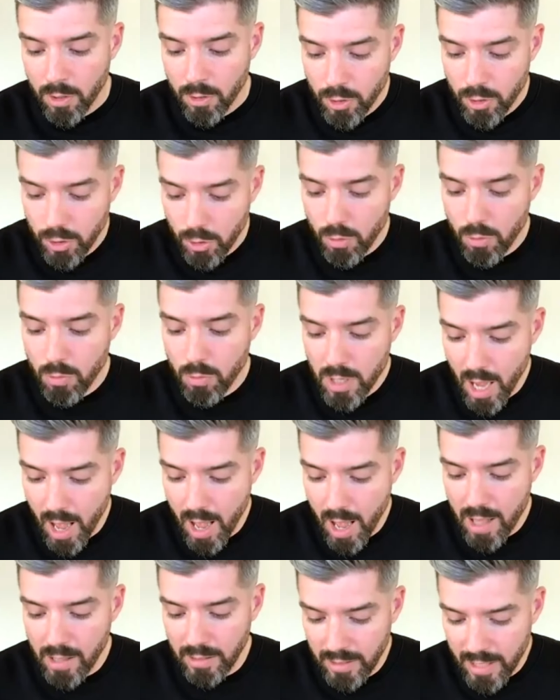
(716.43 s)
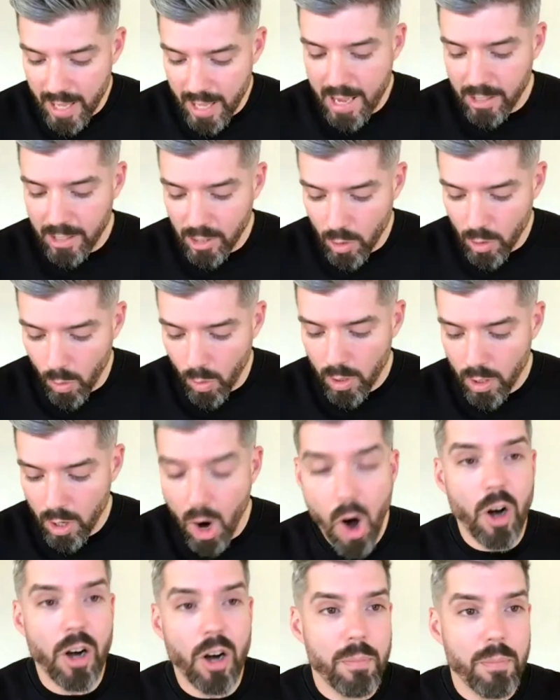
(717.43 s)
Do not let your
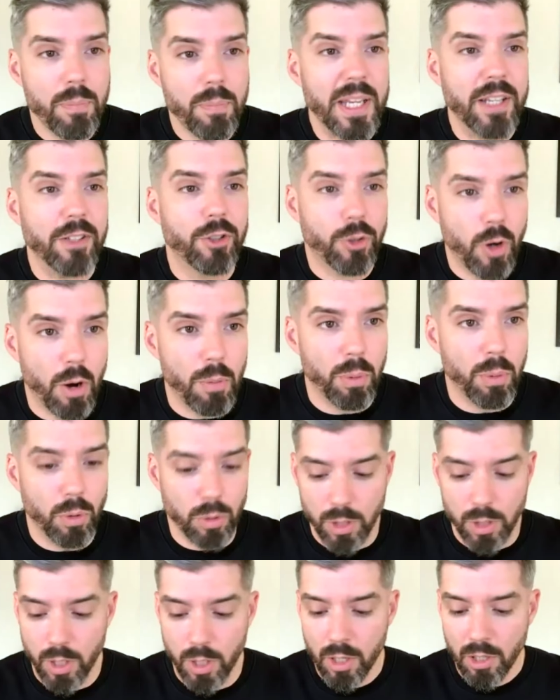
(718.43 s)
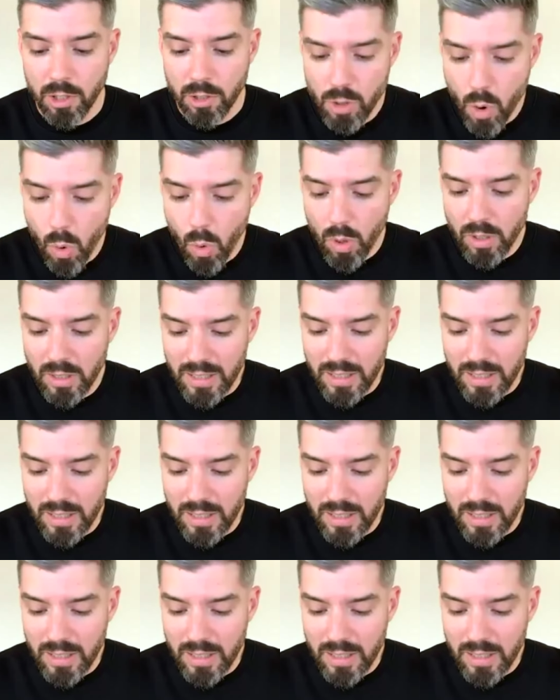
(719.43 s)
heart be troubled, nor